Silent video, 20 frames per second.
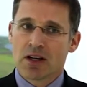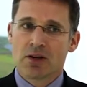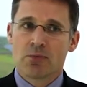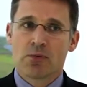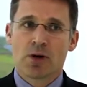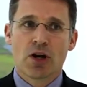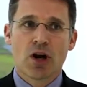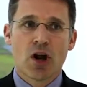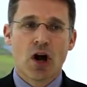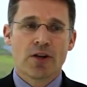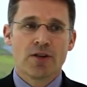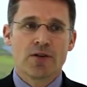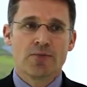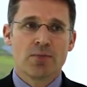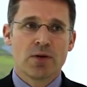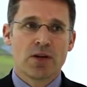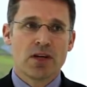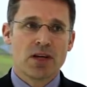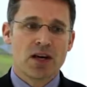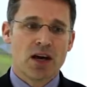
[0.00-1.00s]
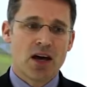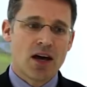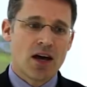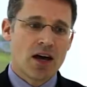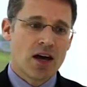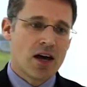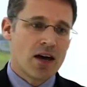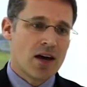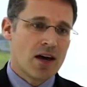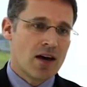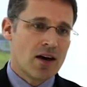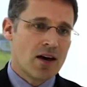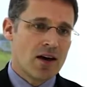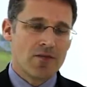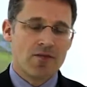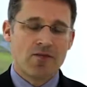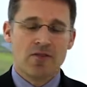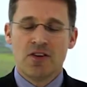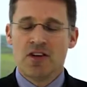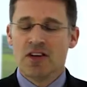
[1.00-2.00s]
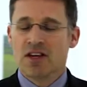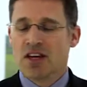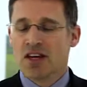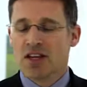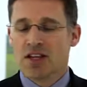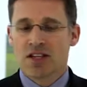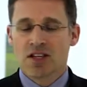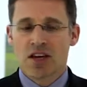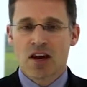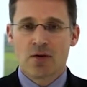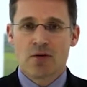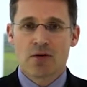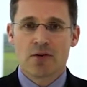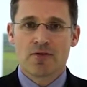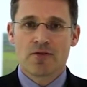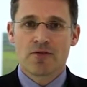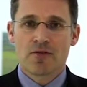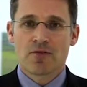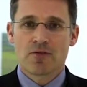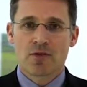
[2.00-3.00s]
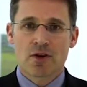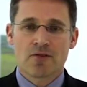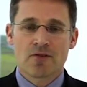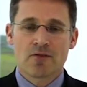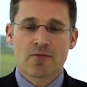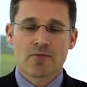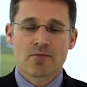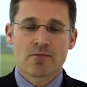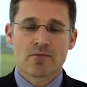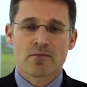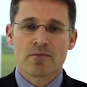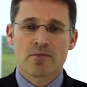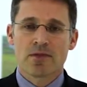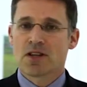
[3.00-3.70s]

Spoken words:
It will not be a feed-in tariff-driven,